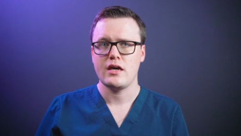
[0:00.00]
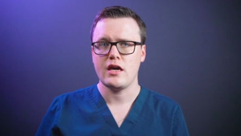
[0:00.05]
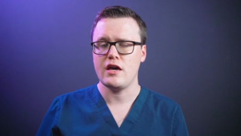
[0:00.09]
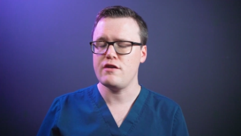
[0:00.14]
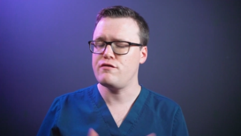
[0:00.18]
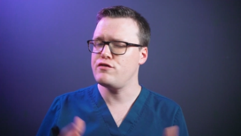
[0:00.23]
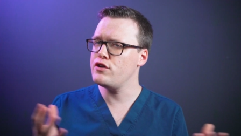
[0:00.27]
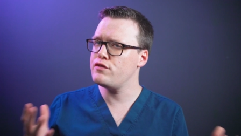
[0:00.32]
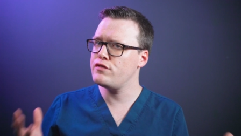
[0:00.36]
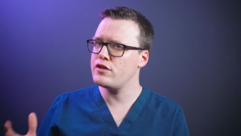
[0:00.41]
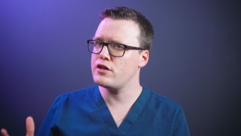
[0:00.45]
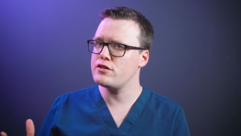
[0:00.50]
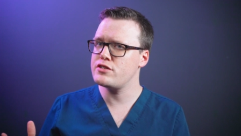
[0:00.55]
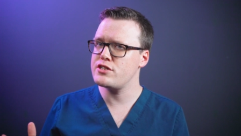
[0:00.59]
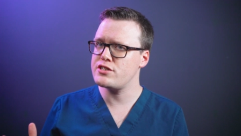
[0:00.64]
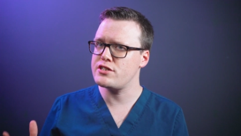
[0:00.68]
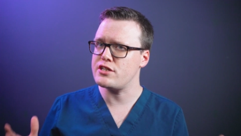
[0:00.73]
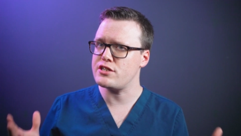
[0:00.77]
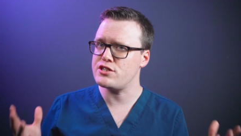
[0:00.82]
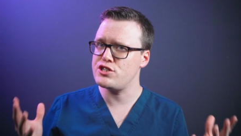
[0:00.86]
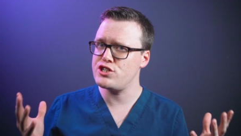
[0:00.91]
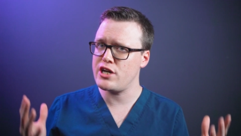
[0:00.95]
If you've
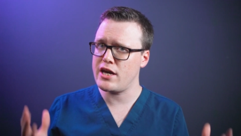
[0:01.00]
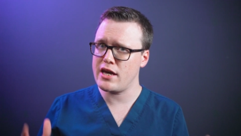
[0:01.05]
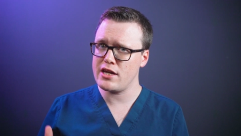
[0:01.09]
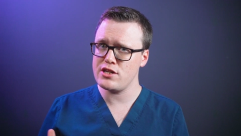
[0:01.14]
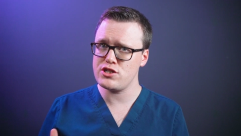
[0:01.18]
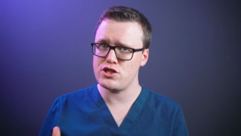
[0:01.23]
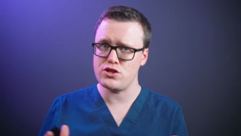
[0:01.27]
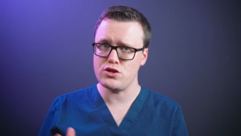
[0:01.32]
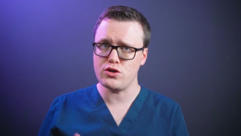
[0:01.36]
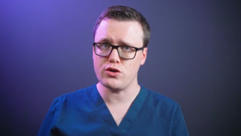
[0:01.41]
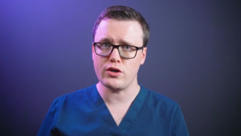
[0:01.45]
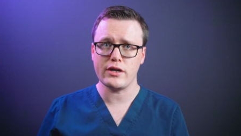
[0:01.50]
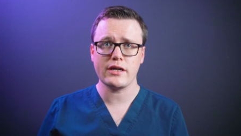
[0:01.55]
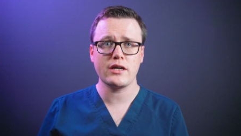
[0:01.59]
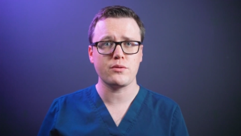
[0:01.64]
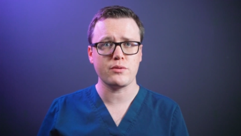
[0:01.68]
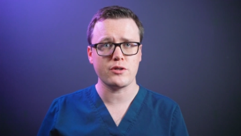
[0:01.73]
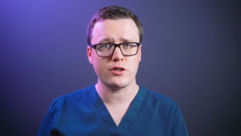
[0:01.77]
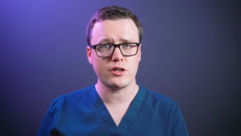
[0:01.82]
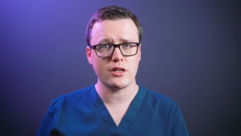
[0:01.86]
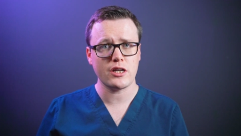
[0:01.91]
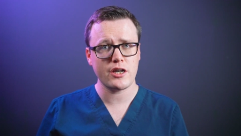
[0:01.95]
noticed a change in your
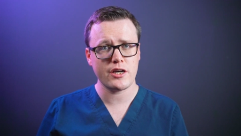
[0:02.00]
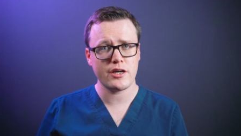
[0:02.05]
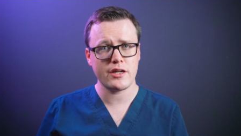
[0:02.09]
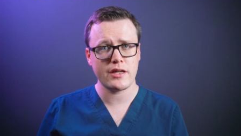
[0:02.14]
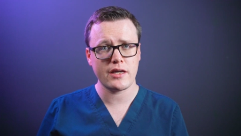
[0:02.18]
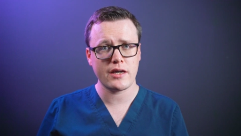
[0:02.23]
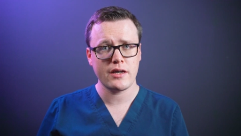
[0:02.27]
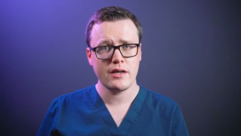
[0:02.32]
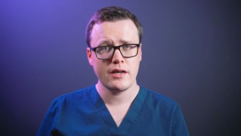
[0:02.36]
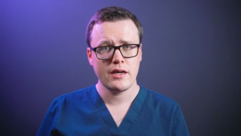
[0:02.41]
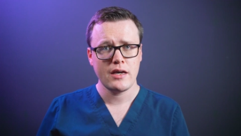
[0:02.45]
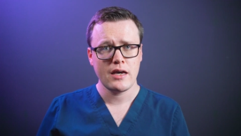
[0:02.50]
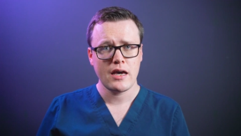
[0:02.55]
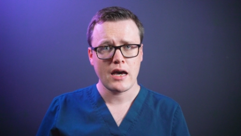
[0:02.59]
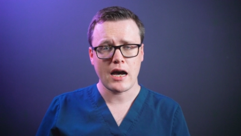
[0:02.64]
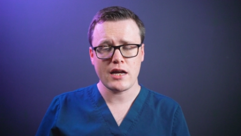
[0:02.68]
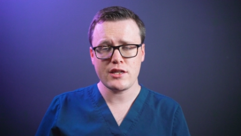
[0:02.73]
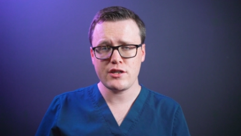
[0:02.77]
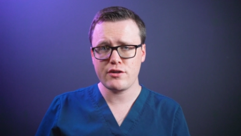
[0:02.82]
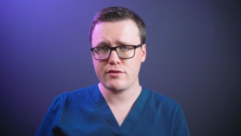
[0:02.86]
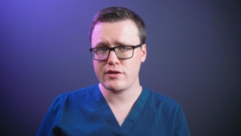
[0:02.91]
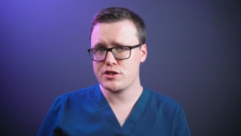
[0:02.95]
inguinal hernia
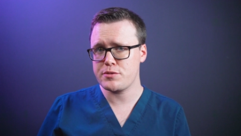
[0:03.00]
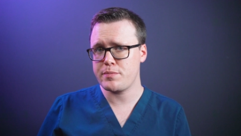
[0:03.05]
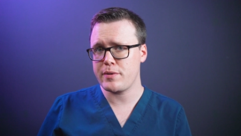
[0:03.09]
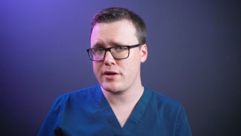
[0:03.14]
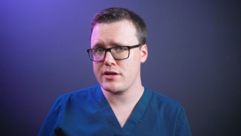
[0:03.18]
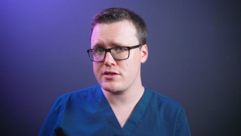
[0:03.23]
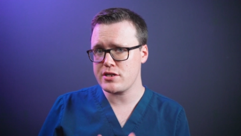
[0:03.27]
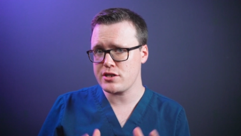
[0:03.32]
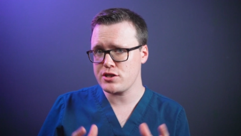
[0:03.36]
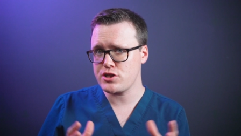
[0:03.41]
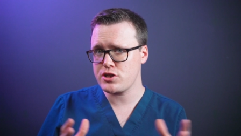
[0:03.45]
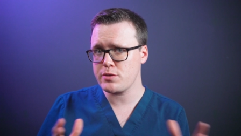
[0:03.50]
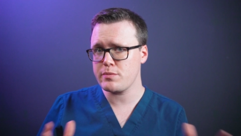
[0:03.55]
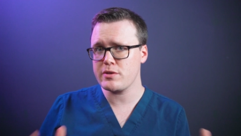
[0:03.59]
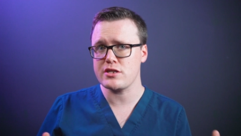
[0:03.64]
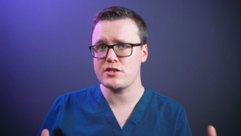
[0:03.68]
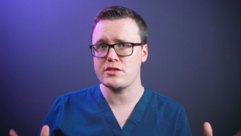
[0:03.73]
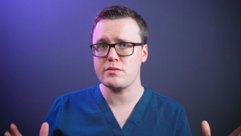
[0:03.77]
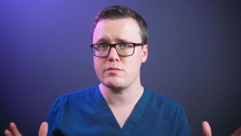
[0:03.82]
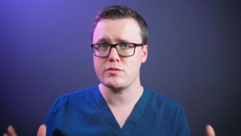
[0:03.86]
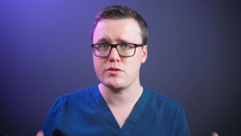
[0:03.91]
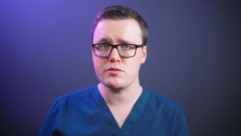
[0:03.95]
and you're experiencing some of
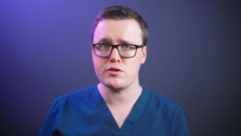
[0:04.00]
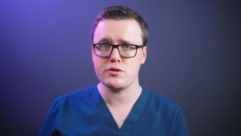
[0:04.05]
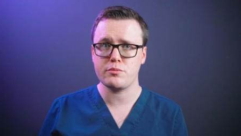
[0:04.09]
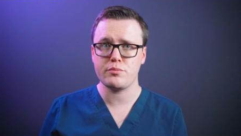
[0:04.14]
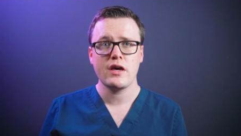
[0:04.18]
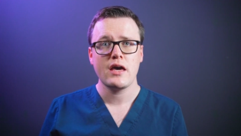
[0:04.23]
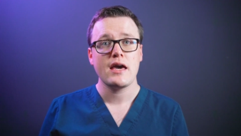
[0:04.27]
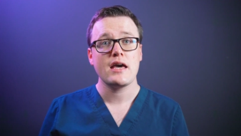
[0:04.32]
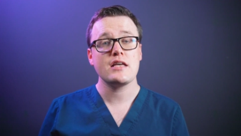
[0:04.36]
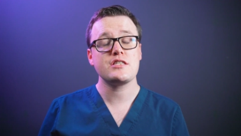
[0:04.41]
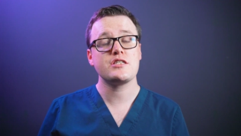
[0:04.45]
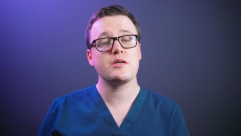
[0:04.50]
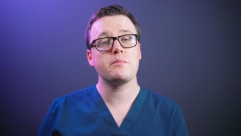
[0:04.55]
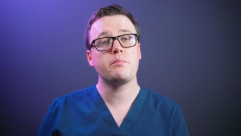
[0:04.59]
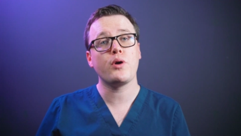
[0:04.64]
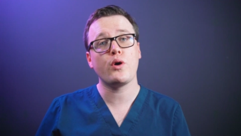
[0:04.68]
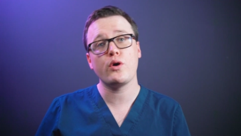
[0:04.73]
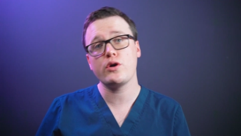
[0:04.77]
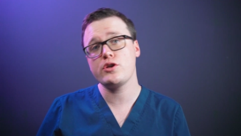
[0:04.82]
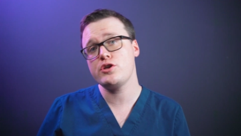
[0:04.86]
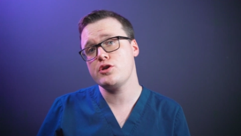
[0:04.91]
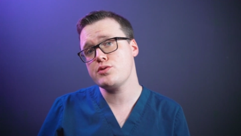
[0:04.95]
the symptoms, it's
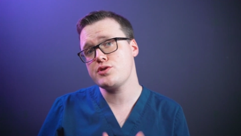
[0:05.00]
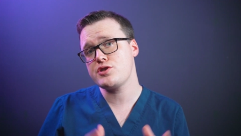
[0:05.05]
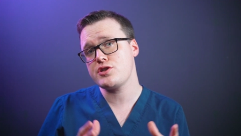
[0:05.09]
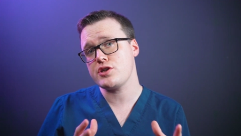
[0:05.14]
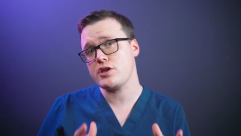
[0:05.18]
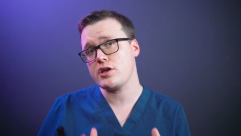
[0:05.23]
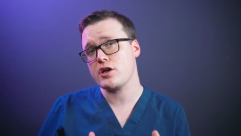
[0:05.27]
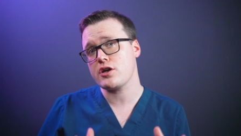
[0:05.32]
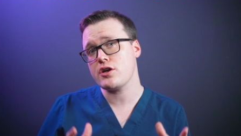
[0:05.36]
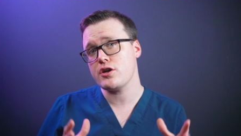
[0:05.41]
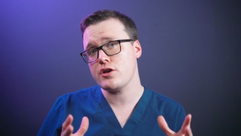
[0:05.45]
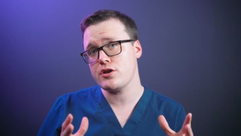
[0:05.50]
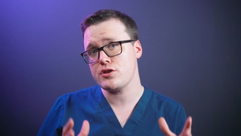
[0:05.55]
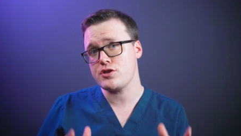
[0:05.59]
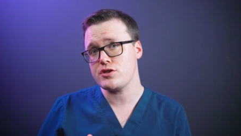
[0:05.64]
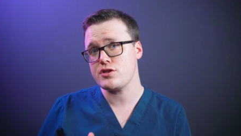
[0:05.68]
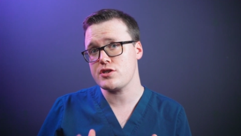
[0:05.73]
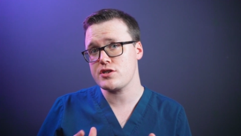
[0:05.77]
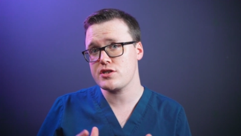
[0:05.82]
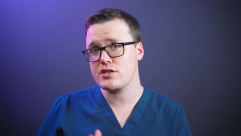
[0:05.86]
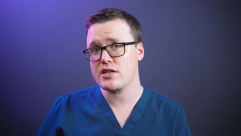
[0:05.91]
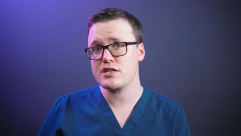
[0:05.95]
important you seek
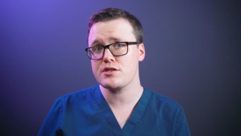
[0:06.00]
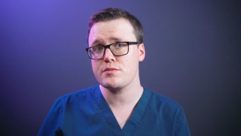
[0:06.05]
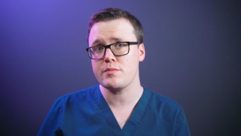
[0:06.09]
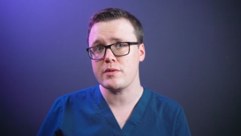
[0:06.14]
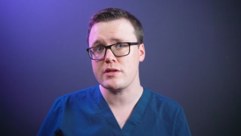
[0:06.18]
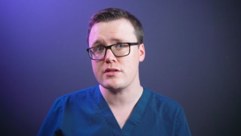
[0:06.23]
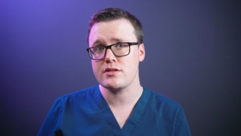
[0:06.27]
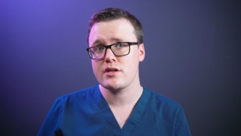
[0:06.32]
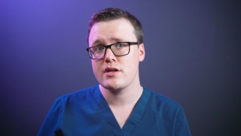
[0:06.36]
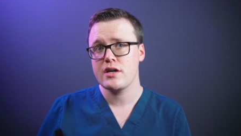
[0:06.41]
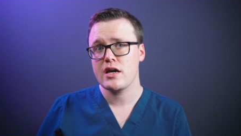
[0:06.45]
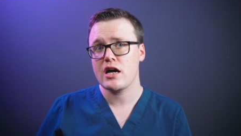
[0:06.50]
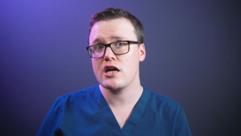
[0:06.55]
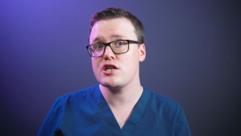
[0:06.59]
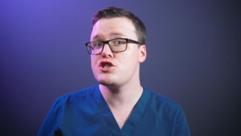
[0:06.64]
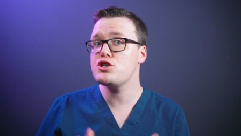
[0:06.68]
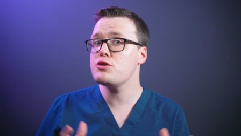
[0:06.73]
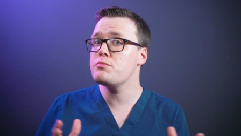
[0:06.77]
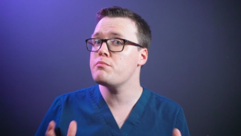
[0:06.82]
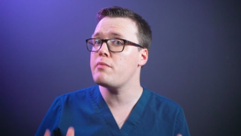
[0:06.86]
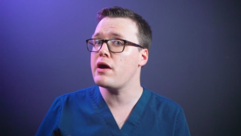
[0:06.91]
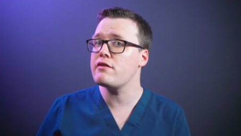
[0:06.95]
urgent assessment, as
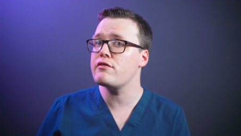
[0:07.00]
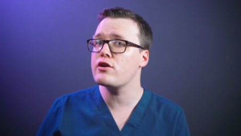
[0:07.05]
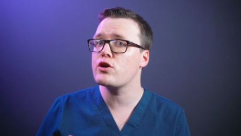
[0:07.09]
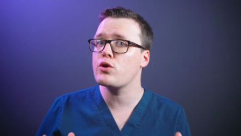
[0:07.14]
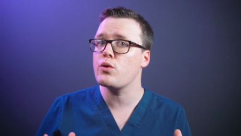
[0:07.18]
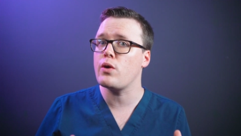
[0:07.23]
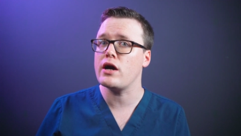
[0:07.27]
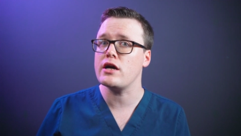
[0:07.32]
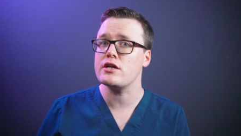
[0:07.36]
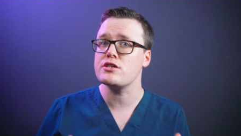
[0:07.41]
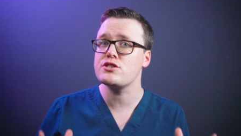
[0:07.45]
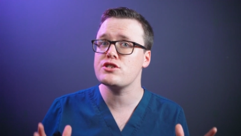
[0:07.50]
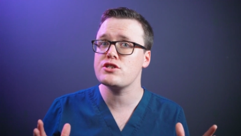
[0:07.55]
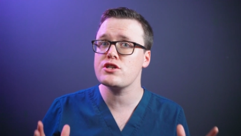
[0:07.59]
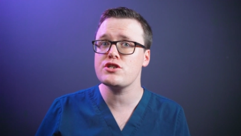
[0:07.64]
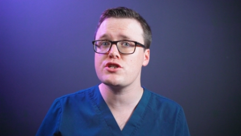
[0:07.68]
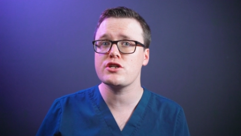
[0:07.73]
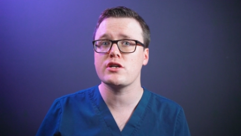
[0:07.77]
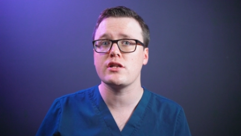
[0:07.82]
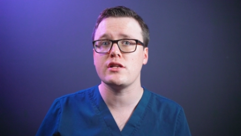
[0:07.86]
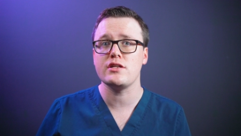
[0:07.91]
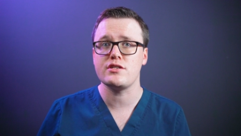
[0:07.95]
you may require
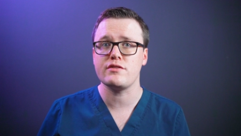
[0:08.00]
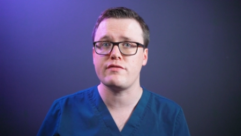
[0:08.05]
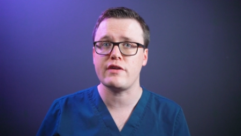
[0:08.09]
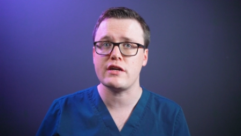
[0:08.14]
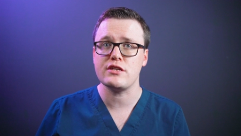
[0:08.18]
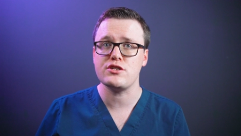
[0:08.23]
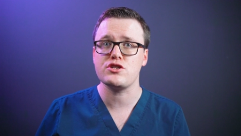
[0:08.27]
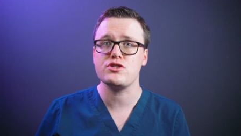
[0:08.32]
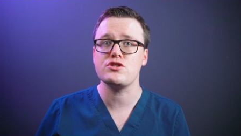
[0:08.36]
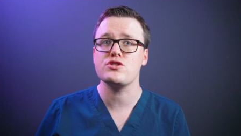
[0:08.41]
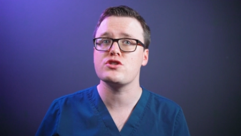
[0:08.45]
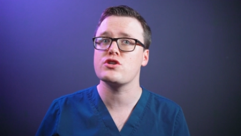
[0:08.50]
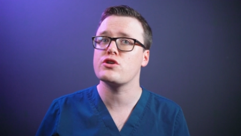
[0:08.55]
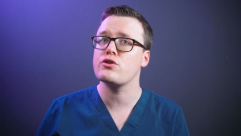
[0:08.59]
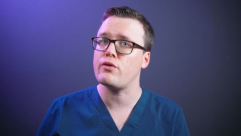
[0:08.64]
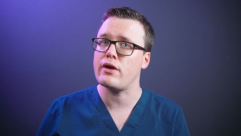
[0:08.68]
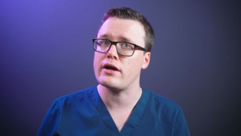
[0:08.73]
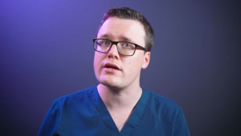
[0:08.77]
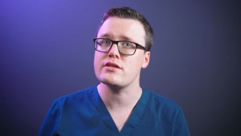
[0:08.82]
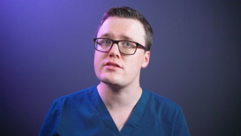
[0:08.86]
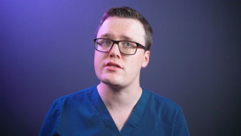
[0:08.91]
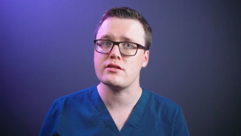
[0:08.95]
surgical intervention to
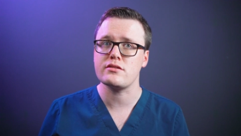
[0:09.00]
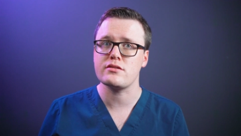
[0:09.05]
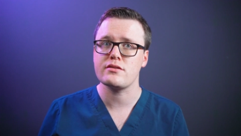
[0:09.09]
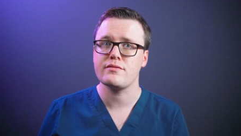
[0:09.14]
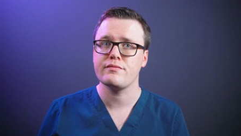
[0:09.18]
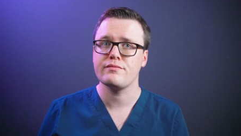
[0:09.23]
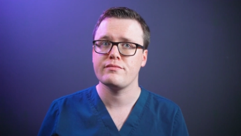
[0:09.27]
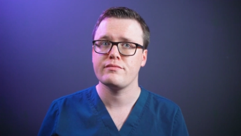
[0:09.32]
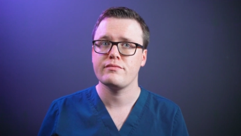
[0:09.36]
correct it.